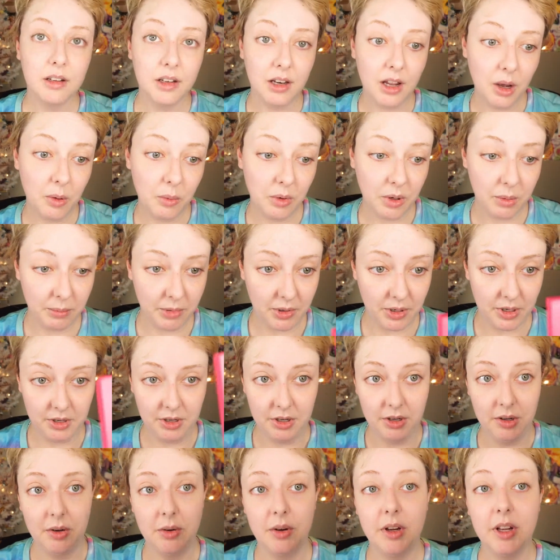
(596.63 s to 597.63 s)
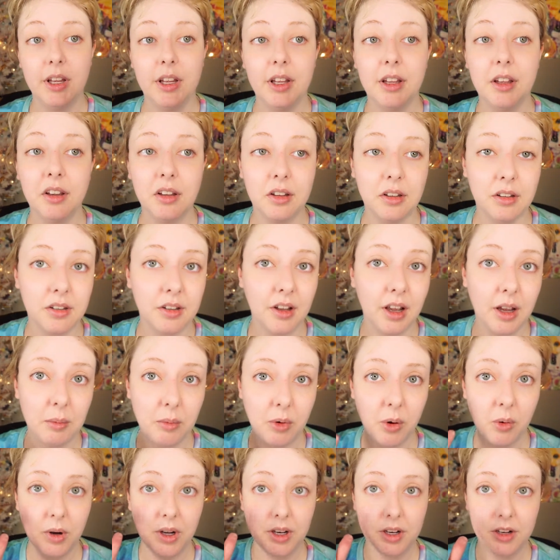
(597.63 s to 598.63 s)
Now what I'm gonna do is I'm
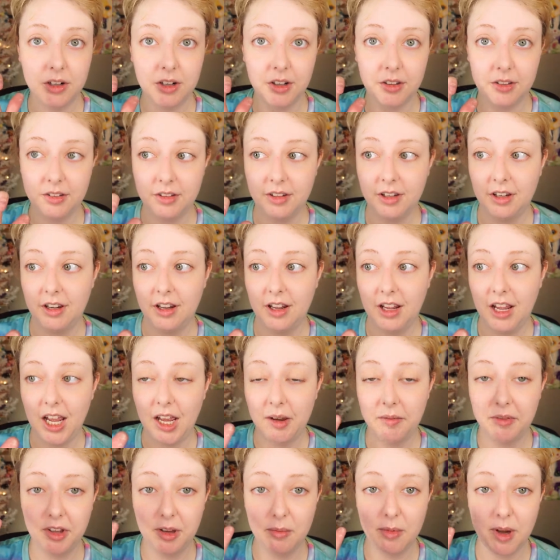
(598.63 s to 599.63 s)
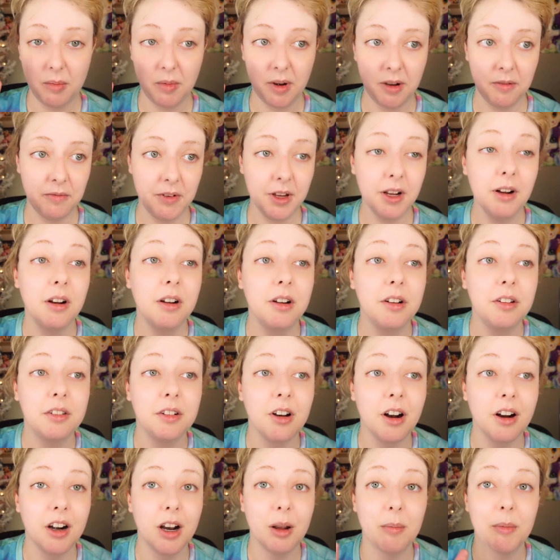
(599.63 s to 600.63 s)
going to just have some on my finger to
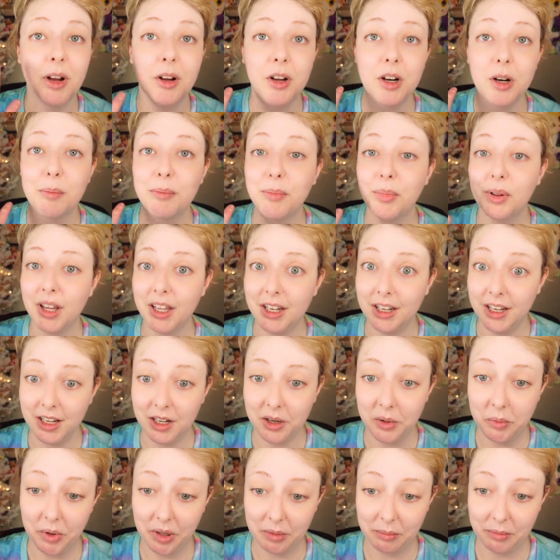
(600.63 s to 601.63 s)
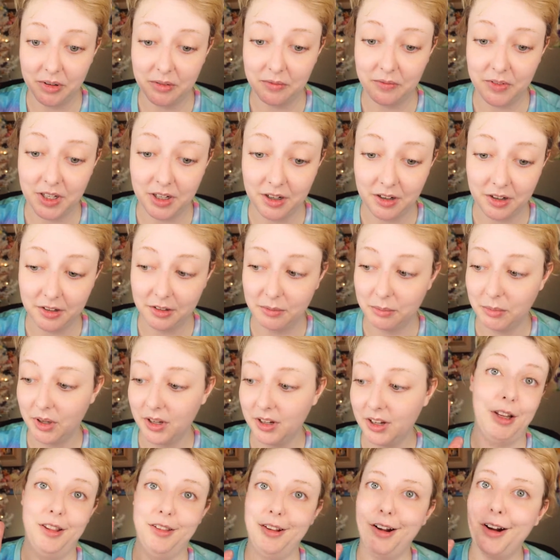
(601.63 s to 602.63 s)
start. I'm not gonna blend it in with my fingers, but
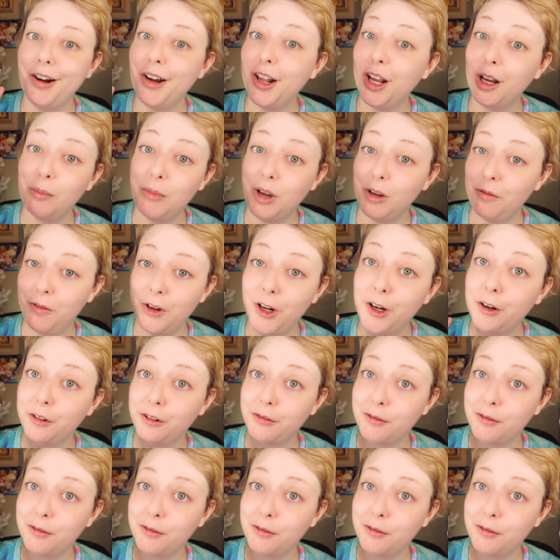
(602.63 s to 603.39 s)
it's already on my fingers